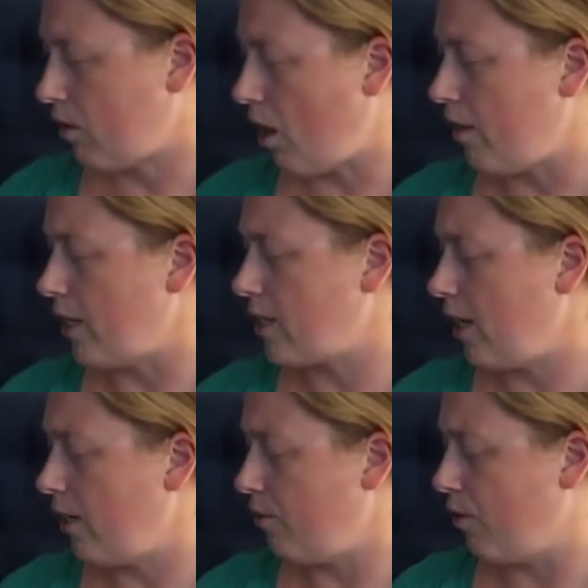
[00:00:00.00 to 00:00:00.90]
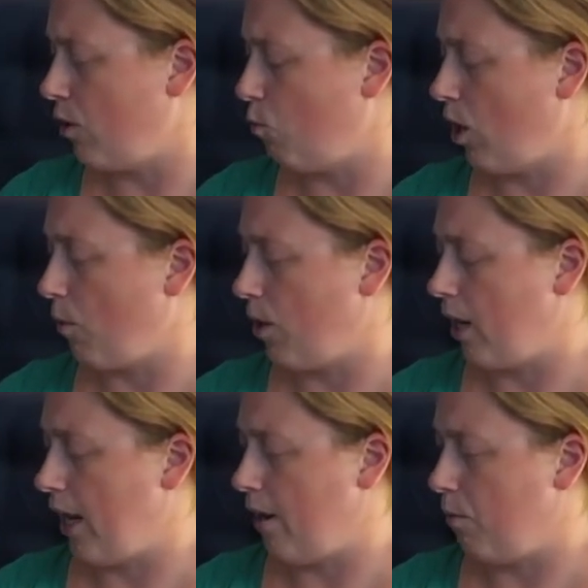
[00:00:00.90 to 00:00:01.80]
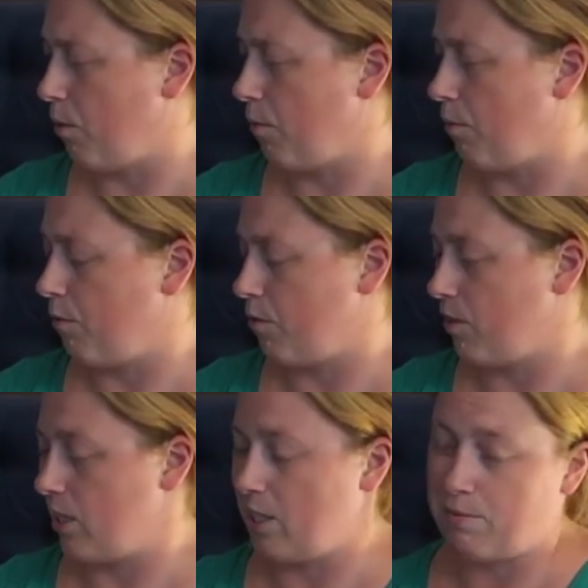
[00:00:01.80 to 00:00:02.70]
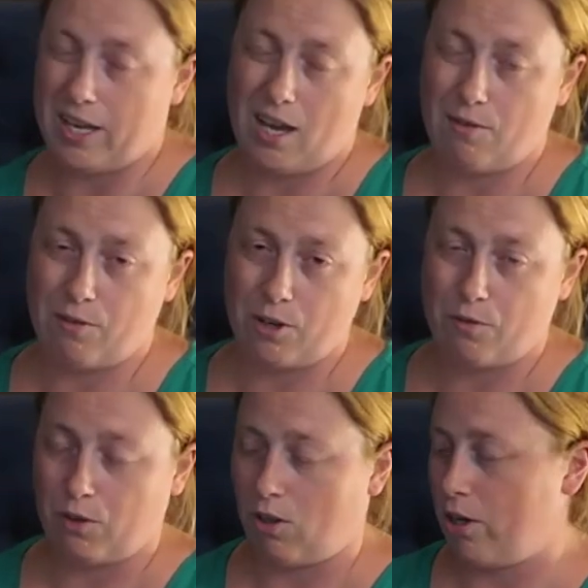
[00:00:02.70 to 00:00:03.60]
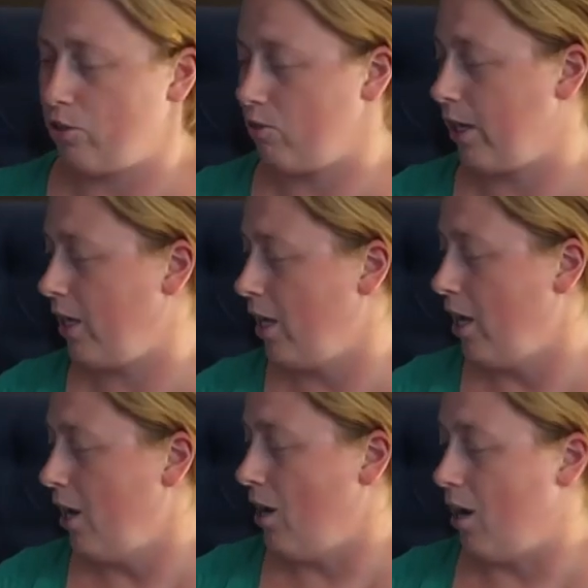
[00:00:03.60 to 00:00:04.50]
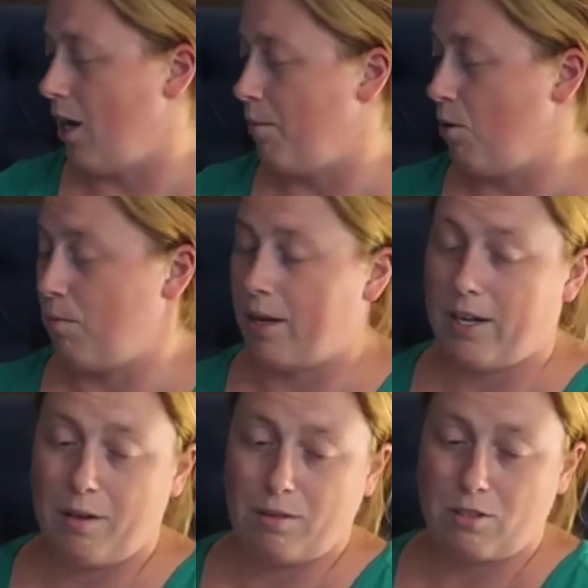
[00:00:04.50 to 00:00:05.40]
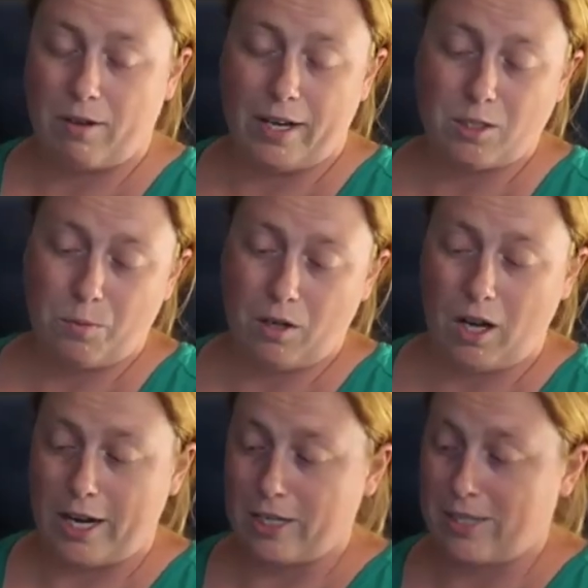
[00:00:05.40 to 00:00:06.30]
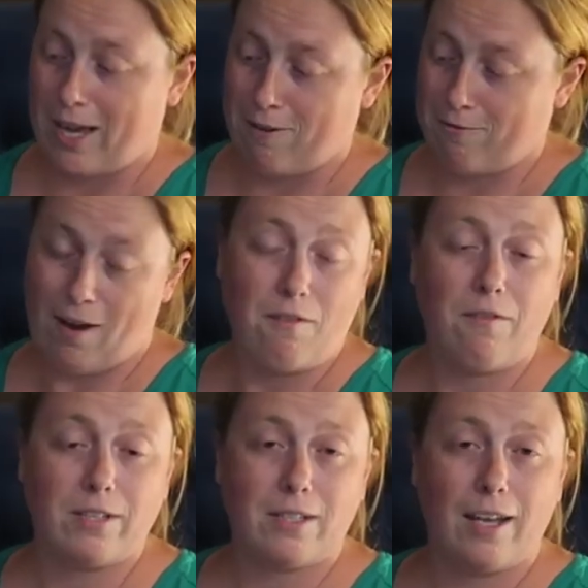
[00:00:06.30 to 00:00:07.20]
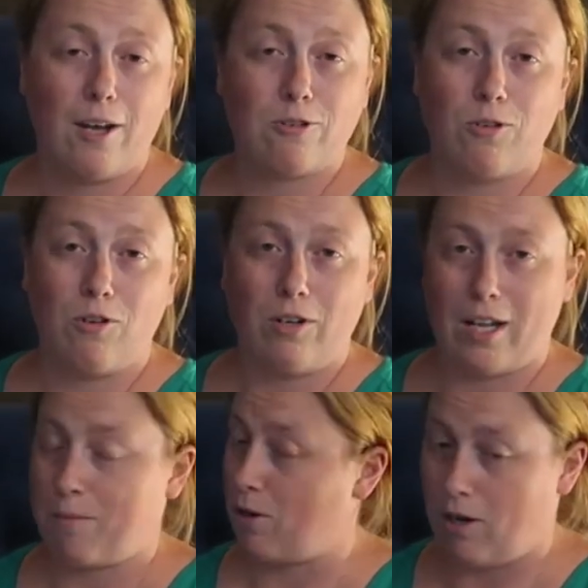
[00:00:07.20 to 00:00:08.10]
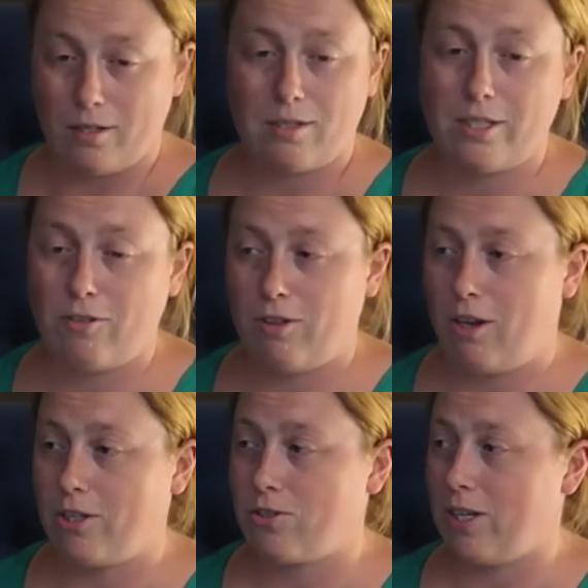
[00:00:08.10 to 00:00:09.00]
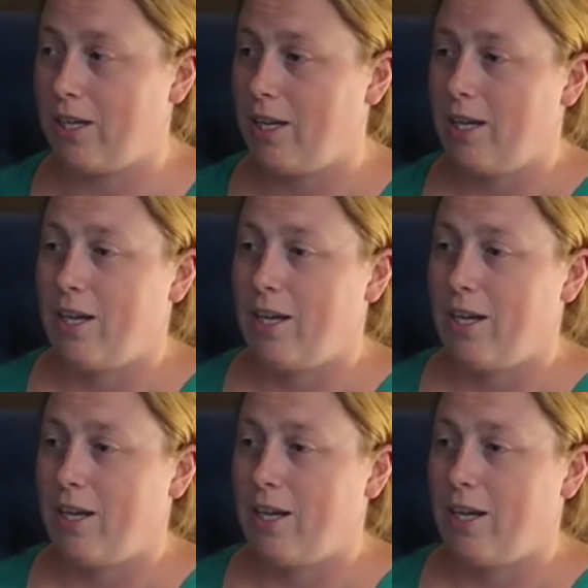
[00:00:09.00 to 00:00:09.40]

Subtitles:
that's kind of where the tips I have for you for laundry. I'm by any means no expert. I just have 5 of us in the household, and I'm constantly doing laundry,